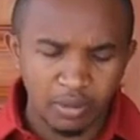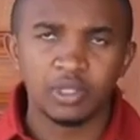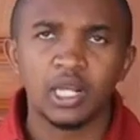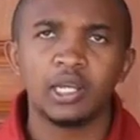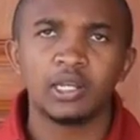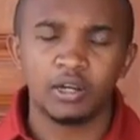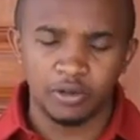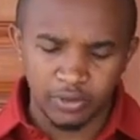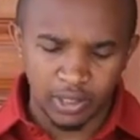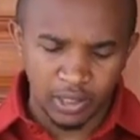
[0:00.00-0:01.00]
I'm the
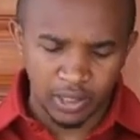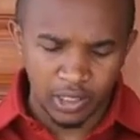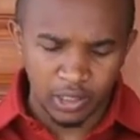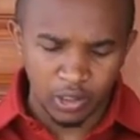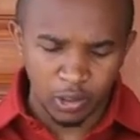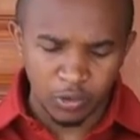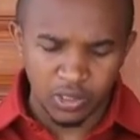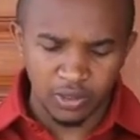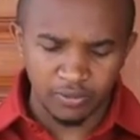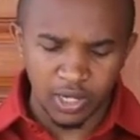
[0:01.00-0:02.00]
leader of the
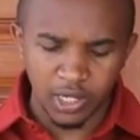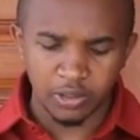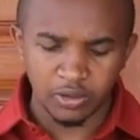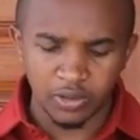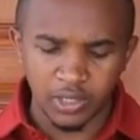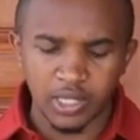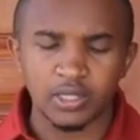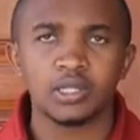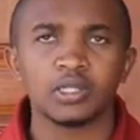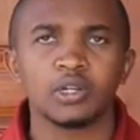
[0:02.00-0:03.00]
Inclusive National
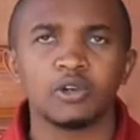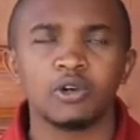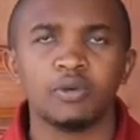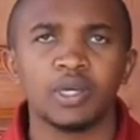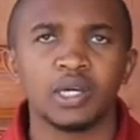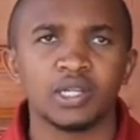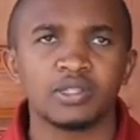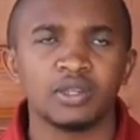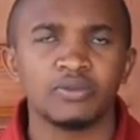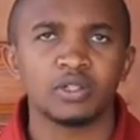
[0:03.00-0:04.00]
Justice, Economic
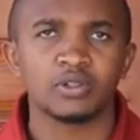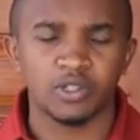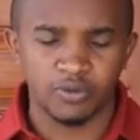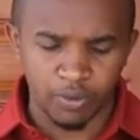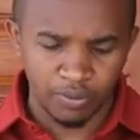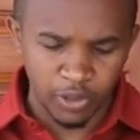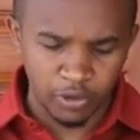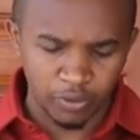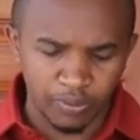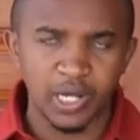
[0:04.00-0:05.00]
and Civic
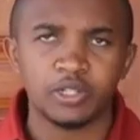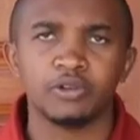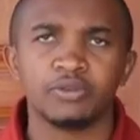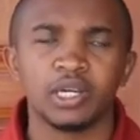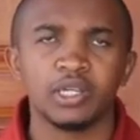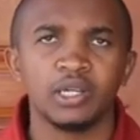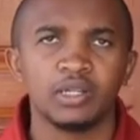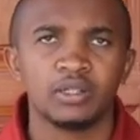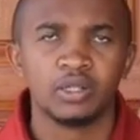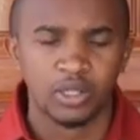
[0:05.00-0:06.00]
Transformation Party of
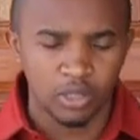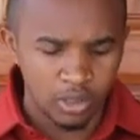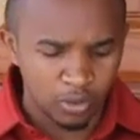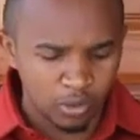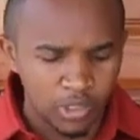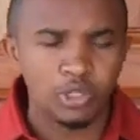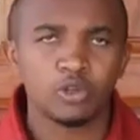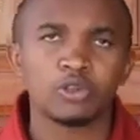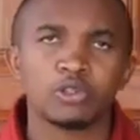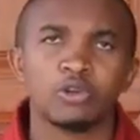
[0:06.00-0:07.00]
Kenya, which
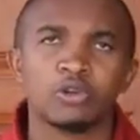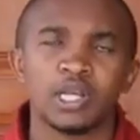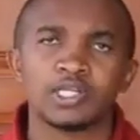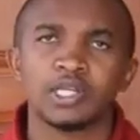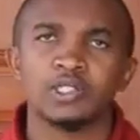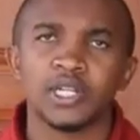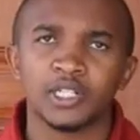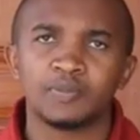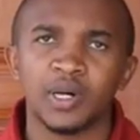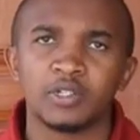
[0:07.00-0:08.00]
is also known as the
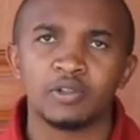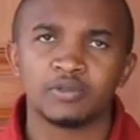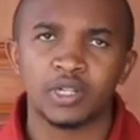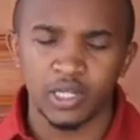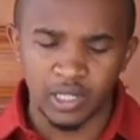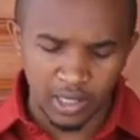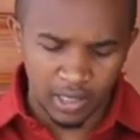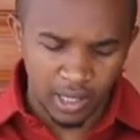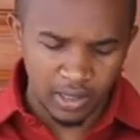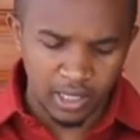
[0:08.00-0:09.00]
Inject Party of
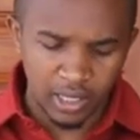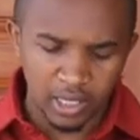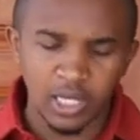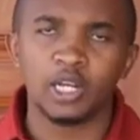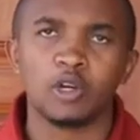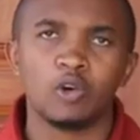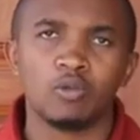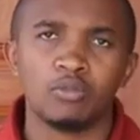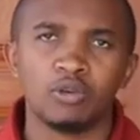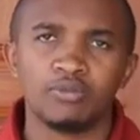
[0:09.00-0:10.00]
Kenya and the Kenya New
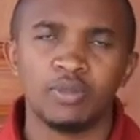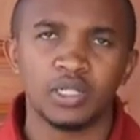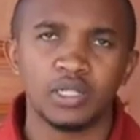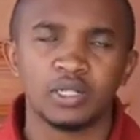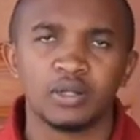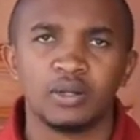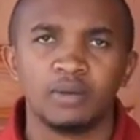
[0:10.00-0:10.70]
Home Movement.